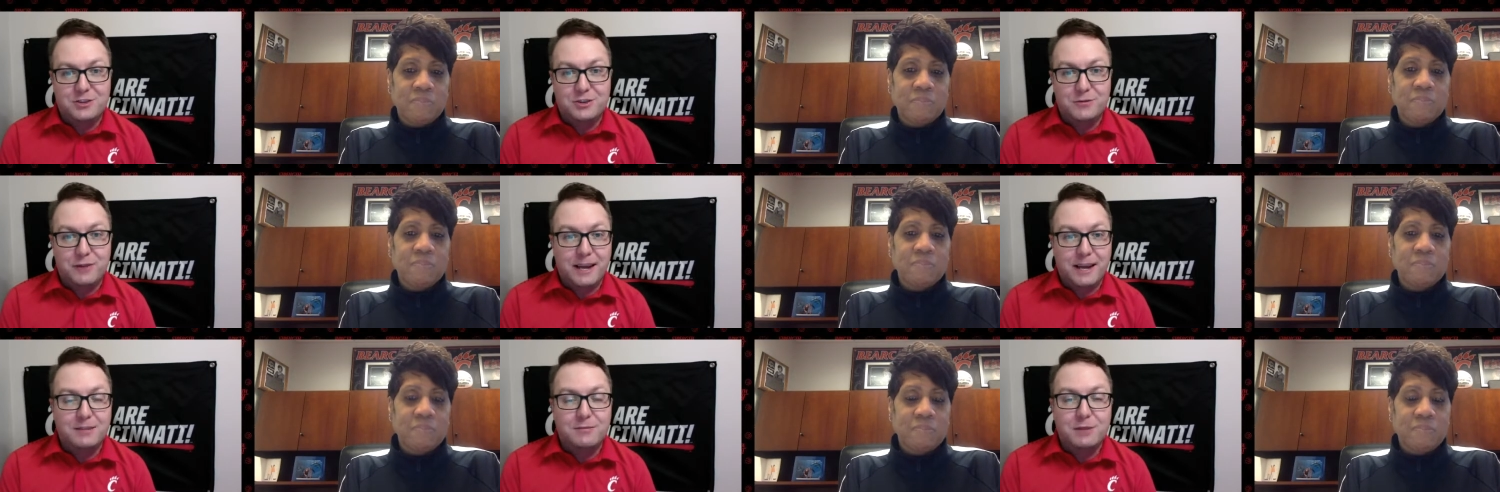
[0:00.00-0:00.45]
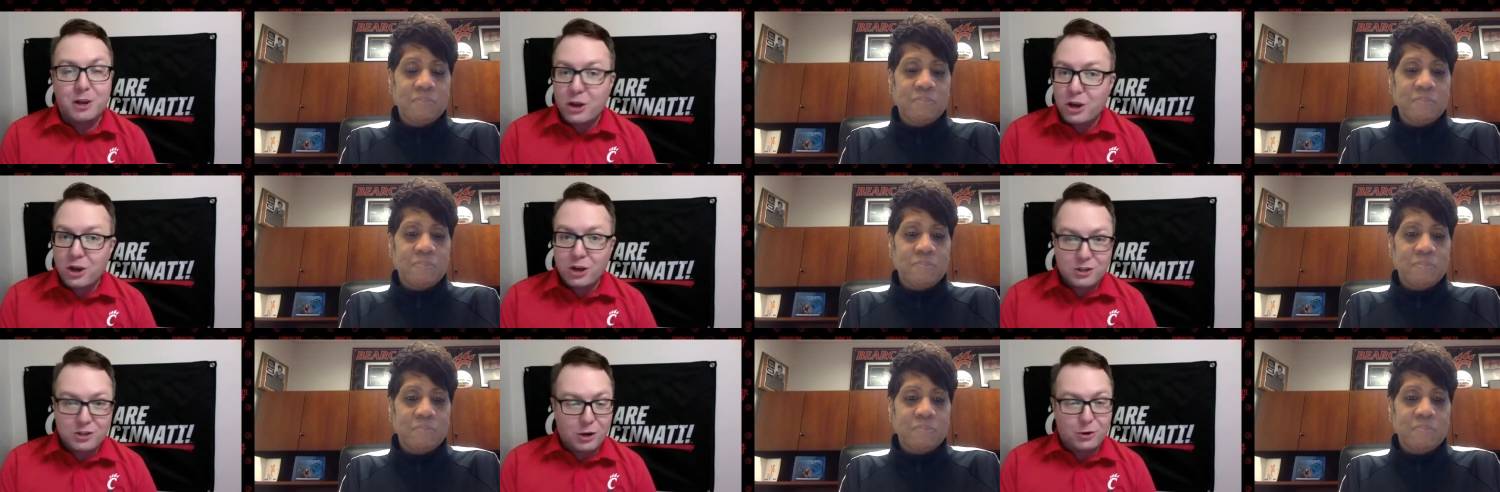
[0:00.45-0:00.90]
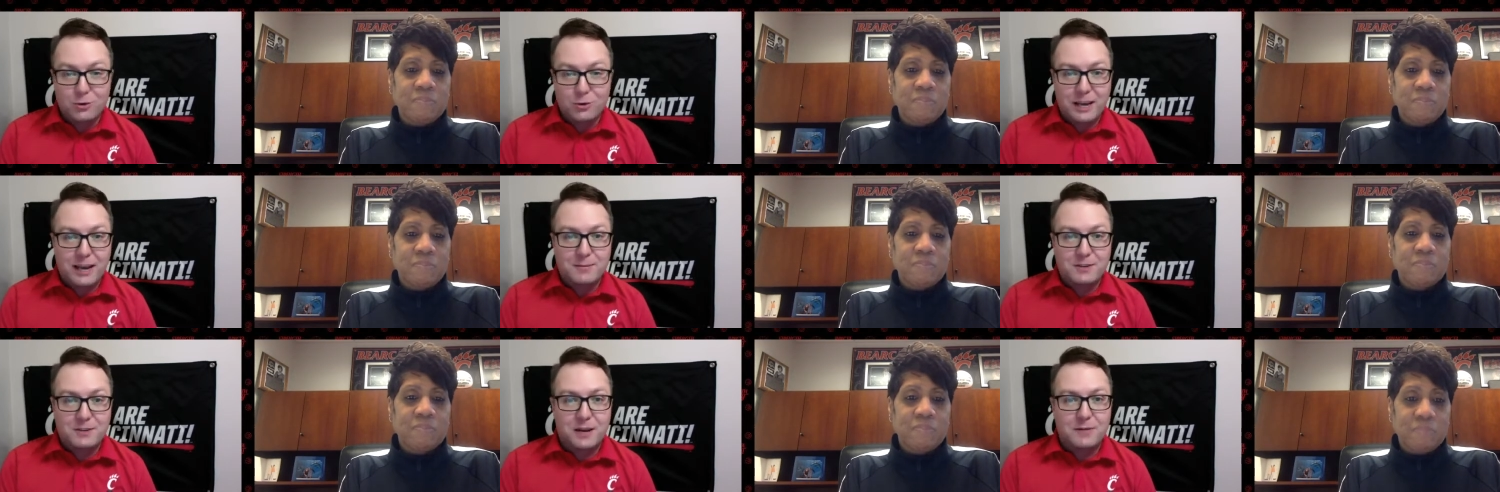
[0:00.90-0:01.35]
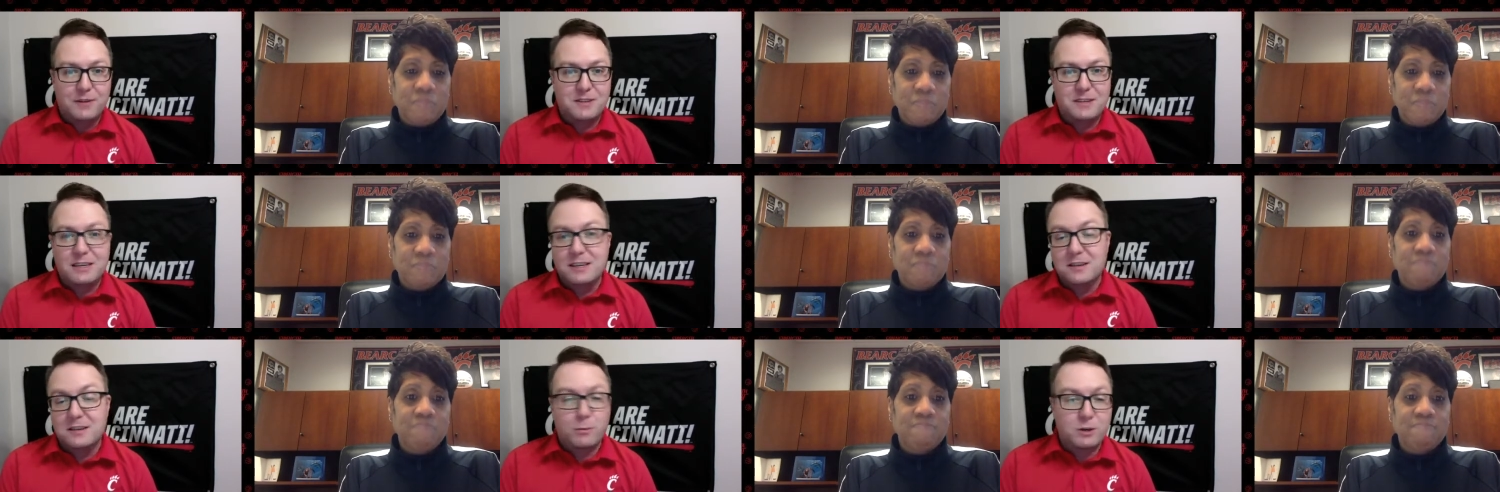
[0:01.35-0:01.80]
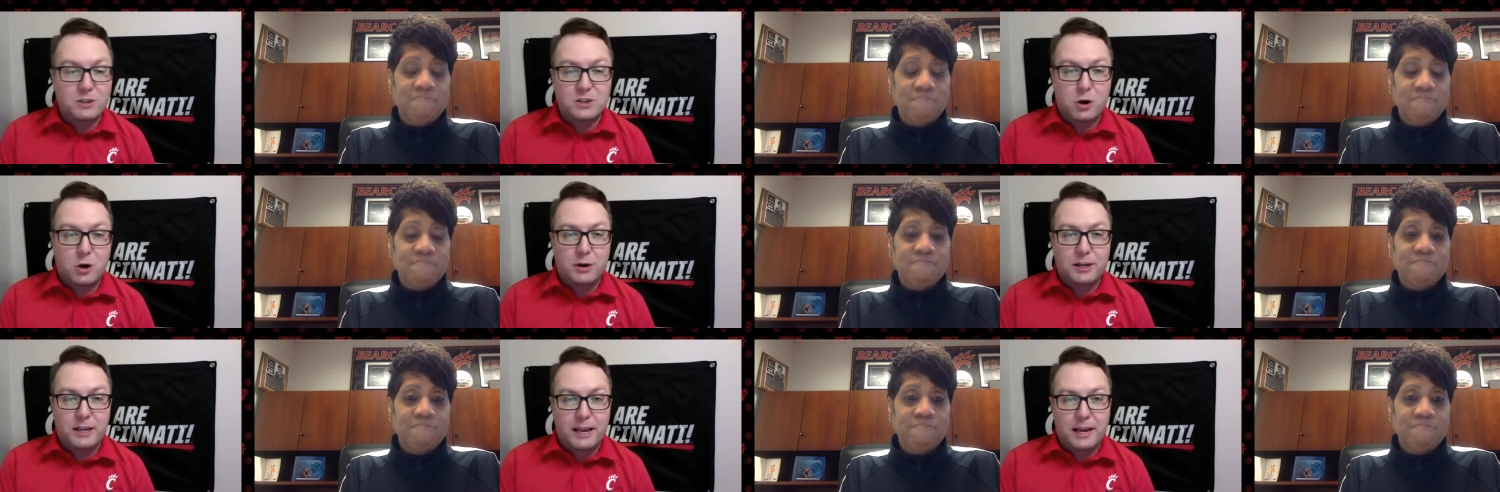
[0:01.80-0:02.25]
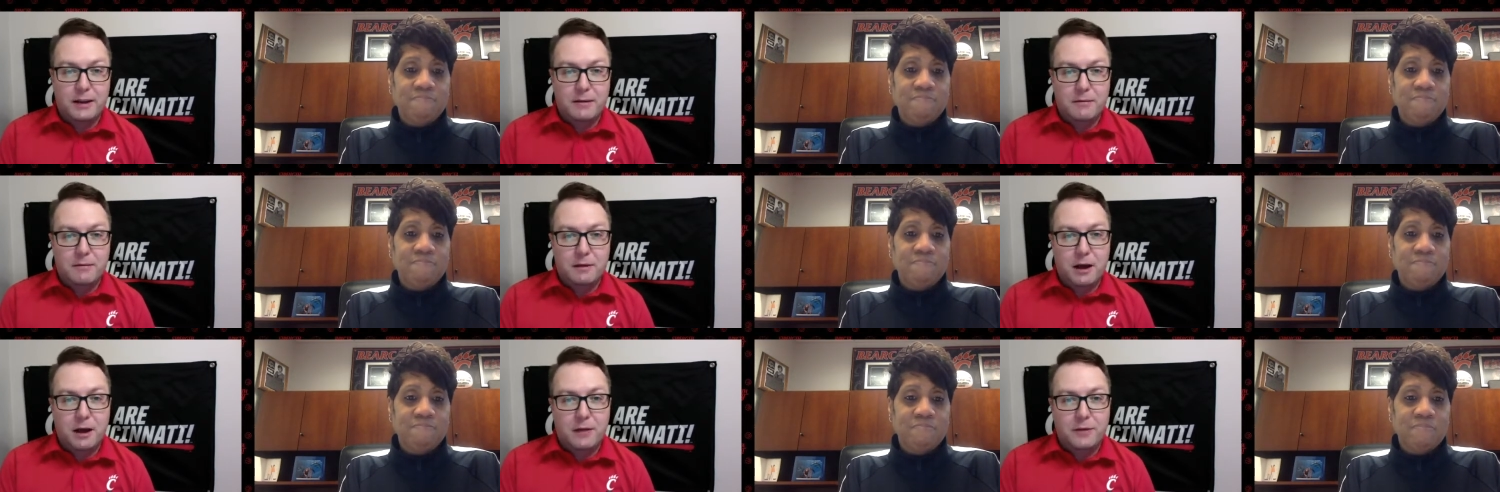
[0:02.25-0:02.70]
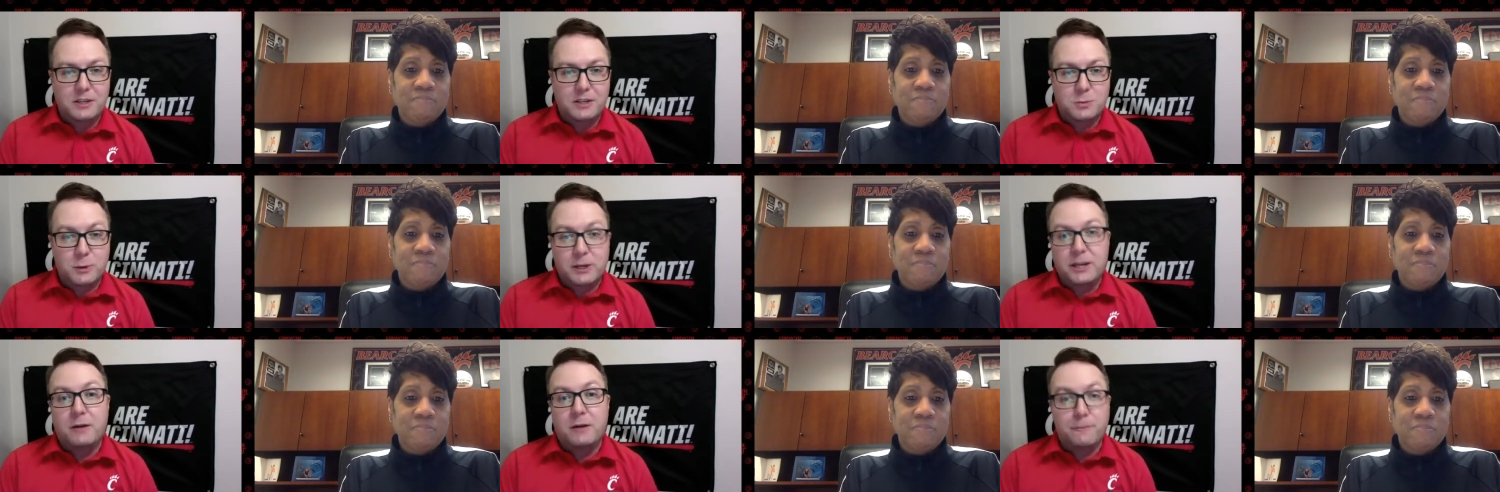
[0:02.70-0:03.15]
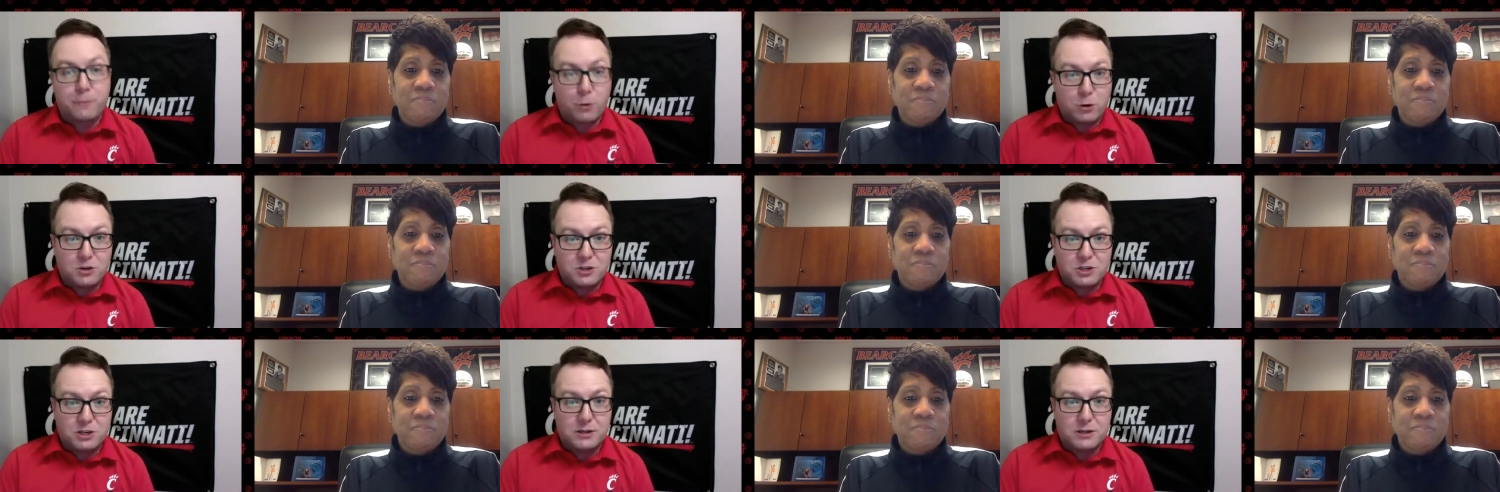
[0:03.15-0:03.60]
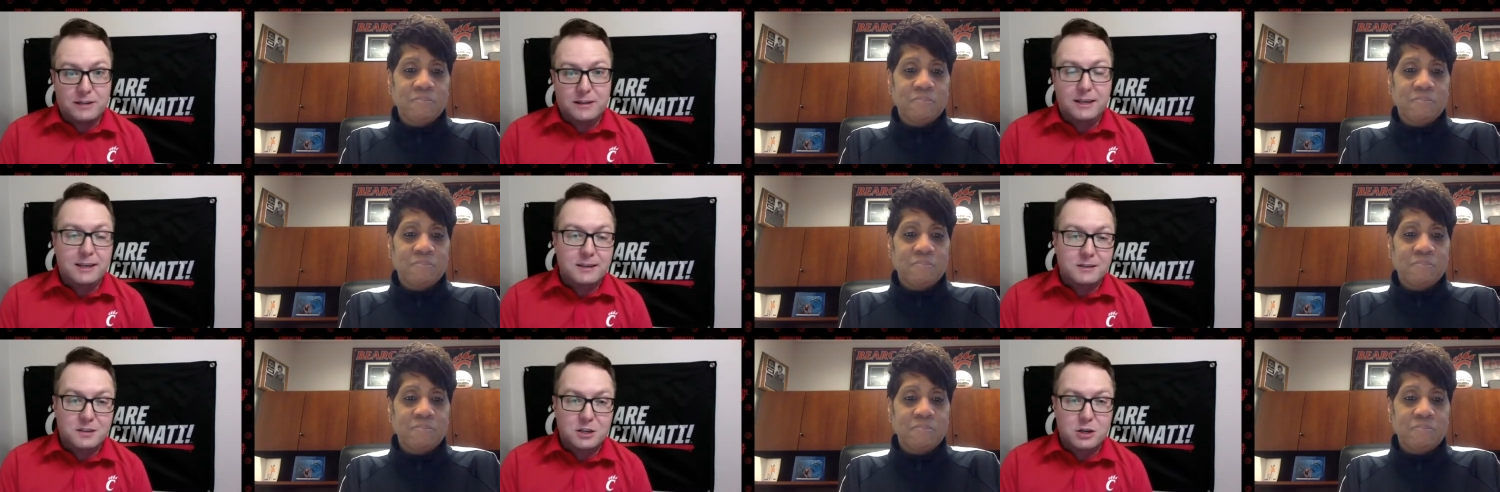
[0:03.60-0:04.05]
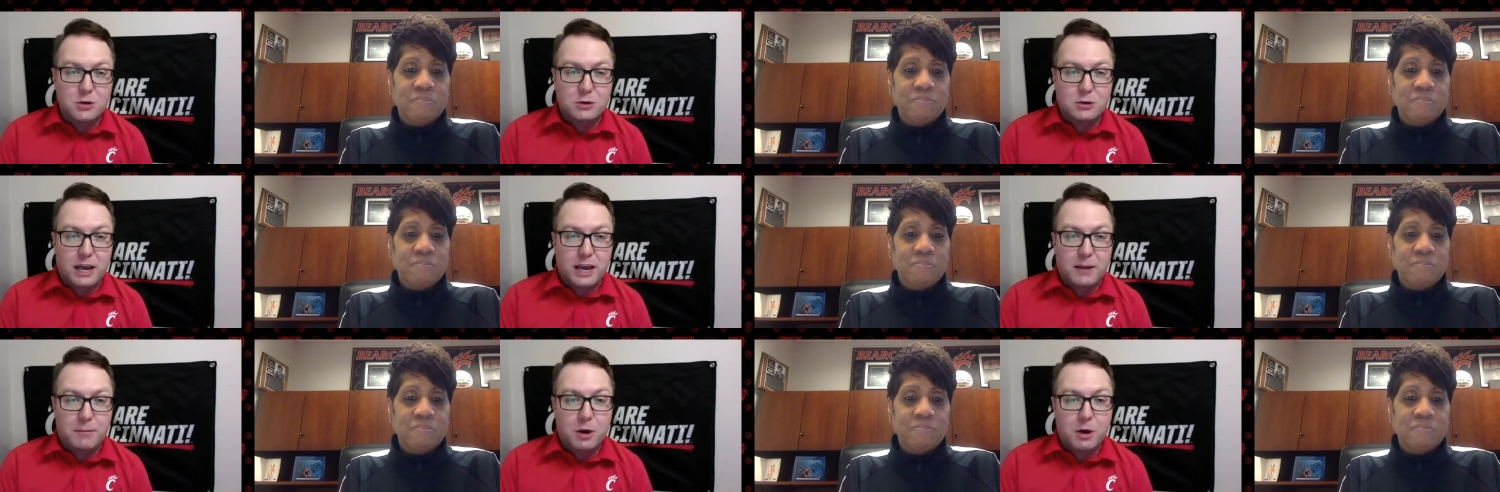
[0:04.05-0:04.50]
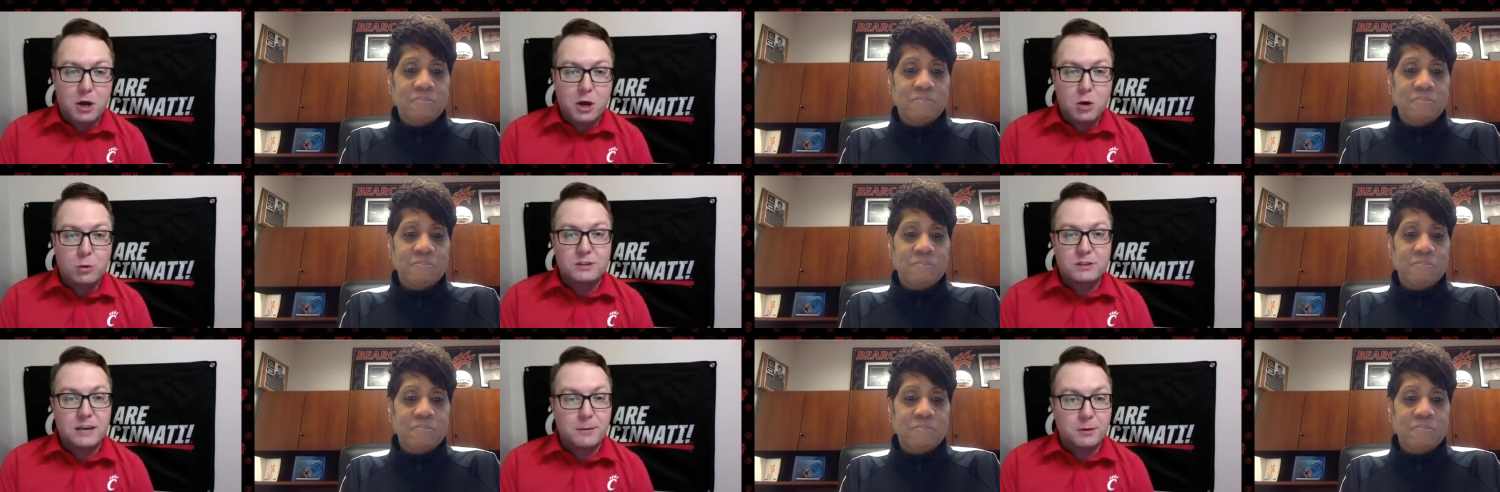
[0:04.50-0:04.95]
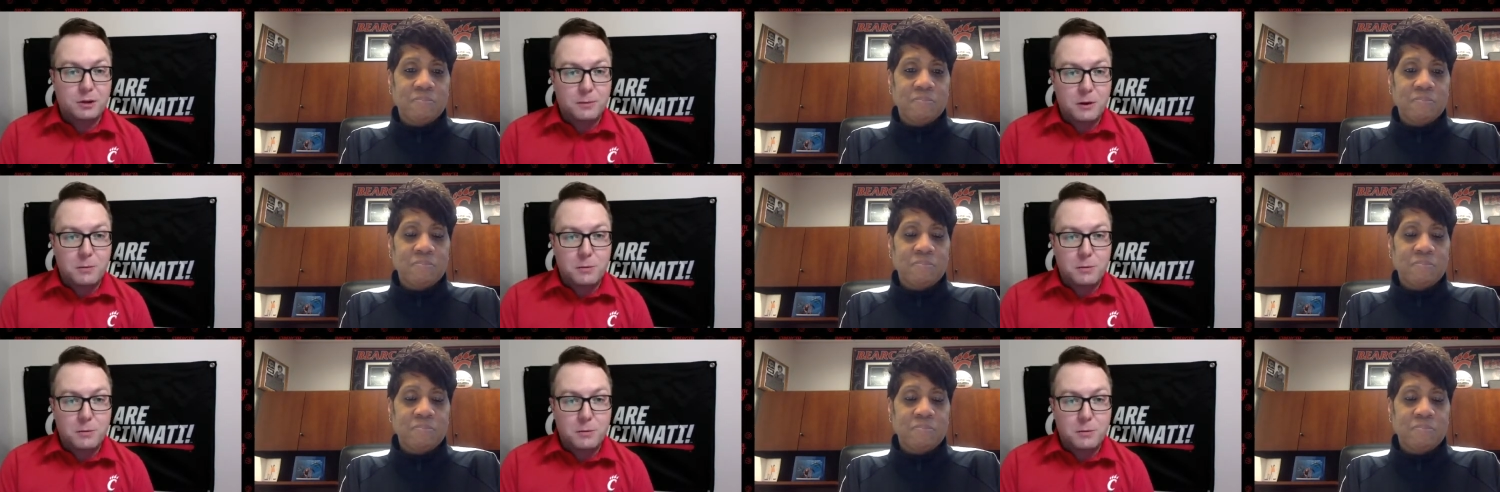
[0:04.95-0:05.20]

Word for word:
Speaker 1: you've had total games on the season. We saw it again uh, this weekend. Fortunately, the ECU game was able to be